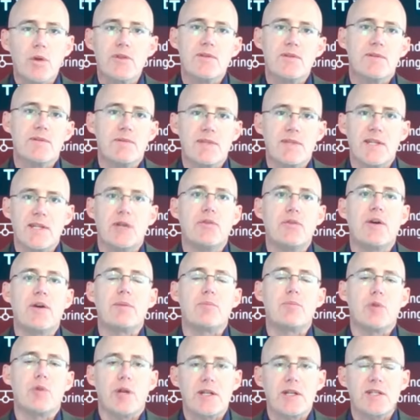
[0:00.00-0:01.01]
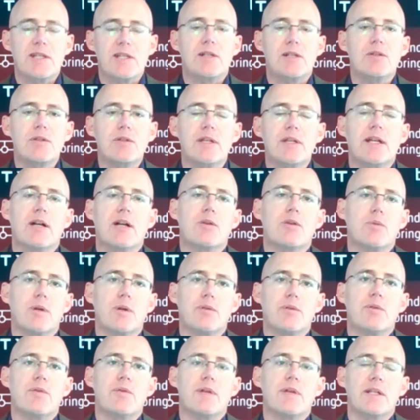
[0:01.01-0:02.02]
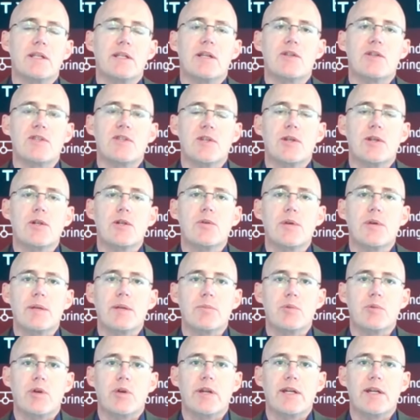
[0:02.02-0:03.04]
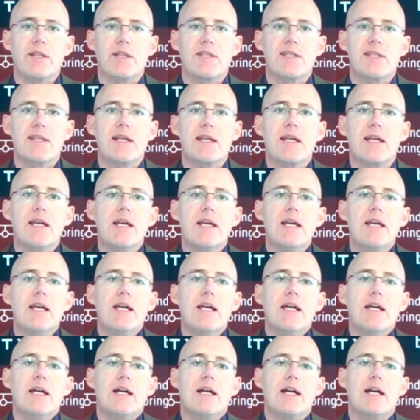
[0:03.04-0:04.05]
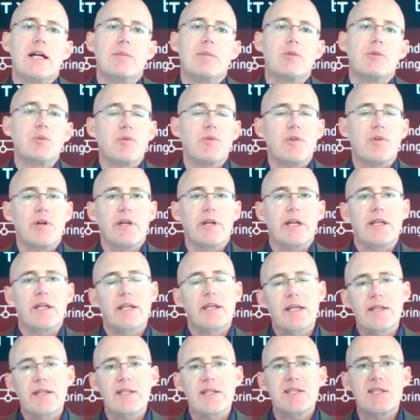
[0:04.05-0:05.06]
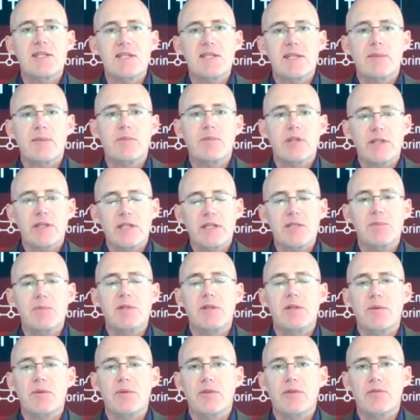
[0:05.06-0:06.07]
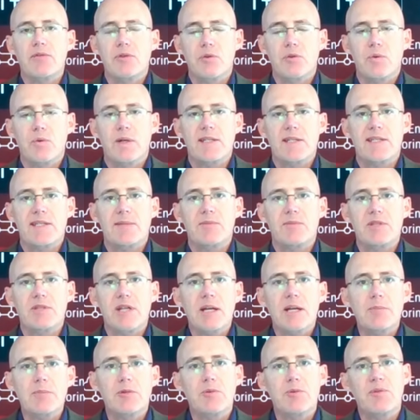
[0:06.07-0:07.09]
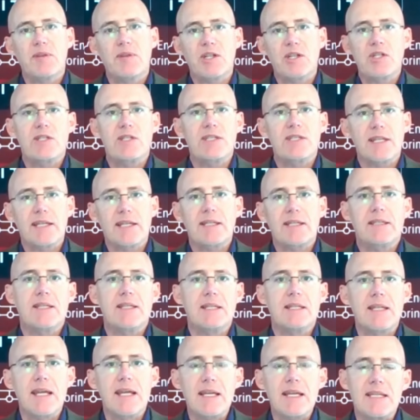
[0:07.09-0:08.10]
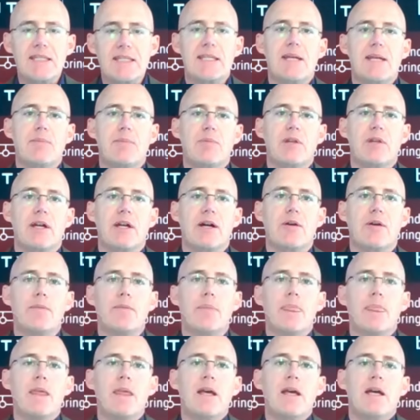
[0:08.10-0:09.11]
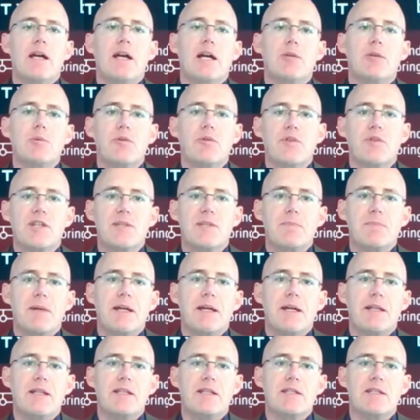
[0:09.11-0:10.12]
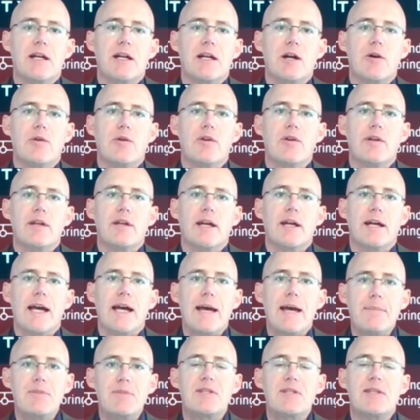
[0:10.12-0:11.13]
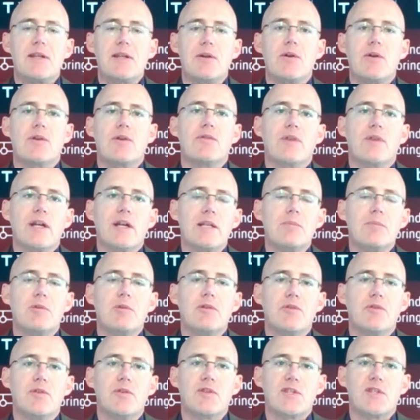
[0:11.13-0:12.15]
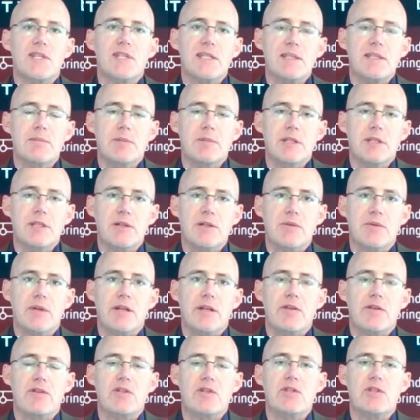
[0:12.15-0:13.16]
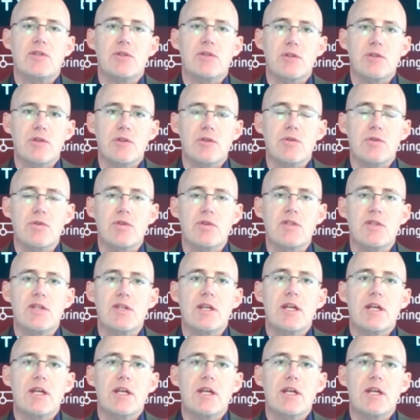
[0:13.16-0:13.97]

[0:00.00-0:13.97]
Selfie products, including our Quattro Red and our Solar Red products. But we've got, and this is something that's been around for quite some time, but we've actually taken the next step now, and we've expanded our apps that are available for system integrators to use